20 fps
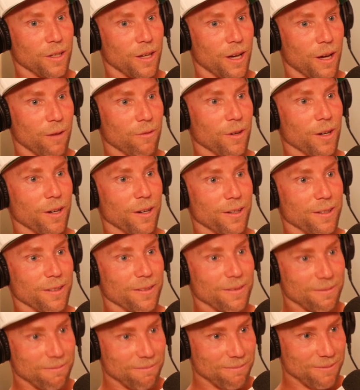I'm fired.
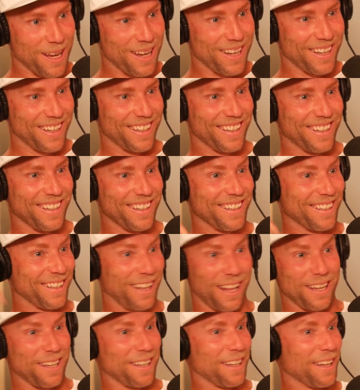
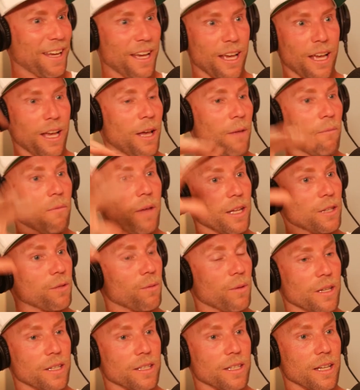Like, that's
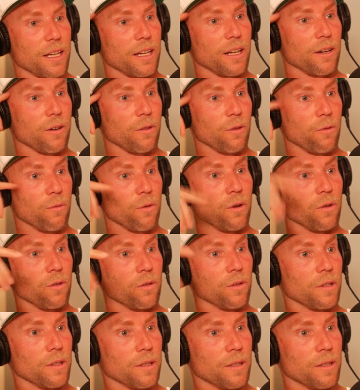what it's like out on the road.